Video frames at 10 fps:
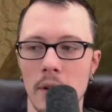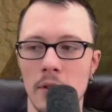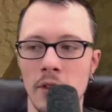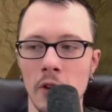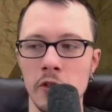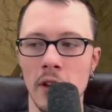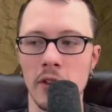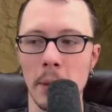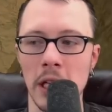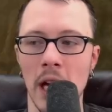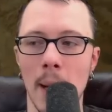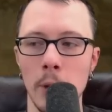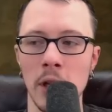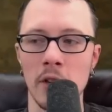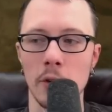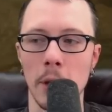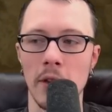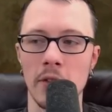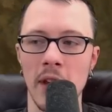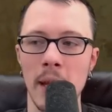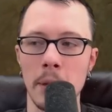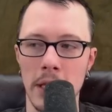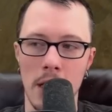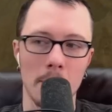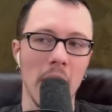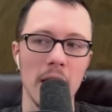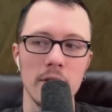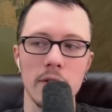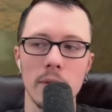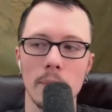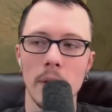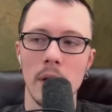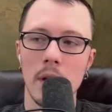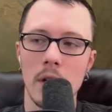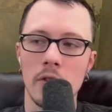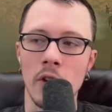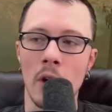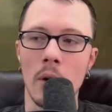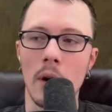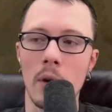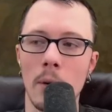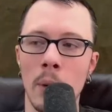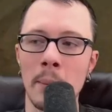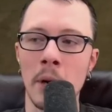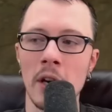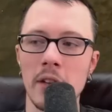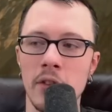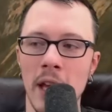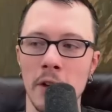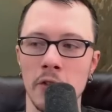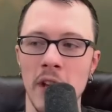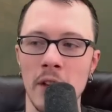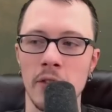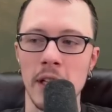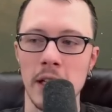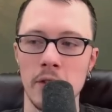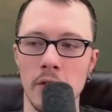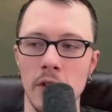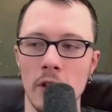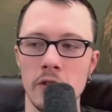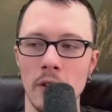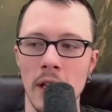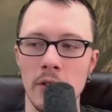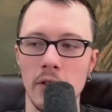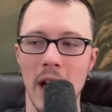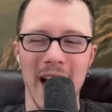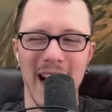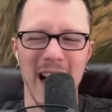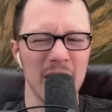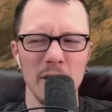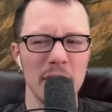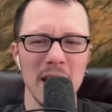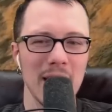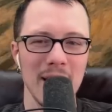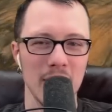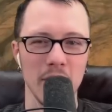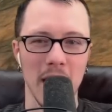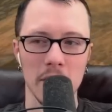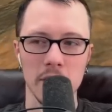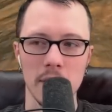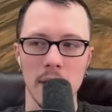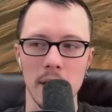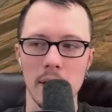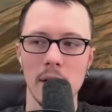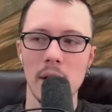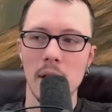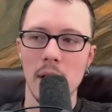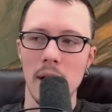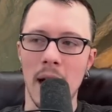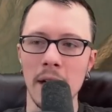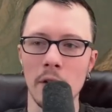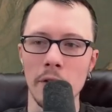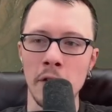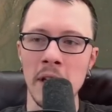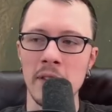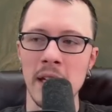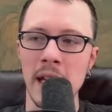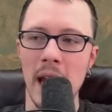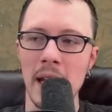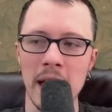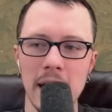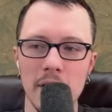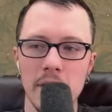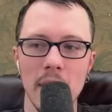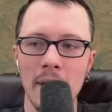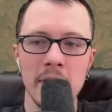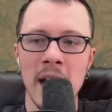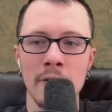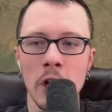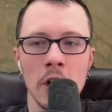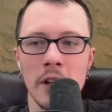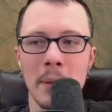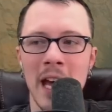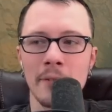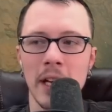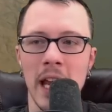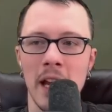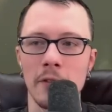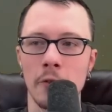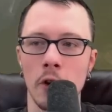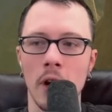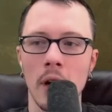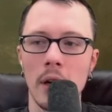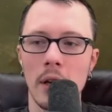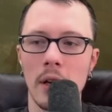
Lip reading: Socialism and communism are the same in their minds. So when Bernie Sanders says that he's a socialist, I don't think he is, actually. I don't think that he doesn't. I've never heard him advocate for,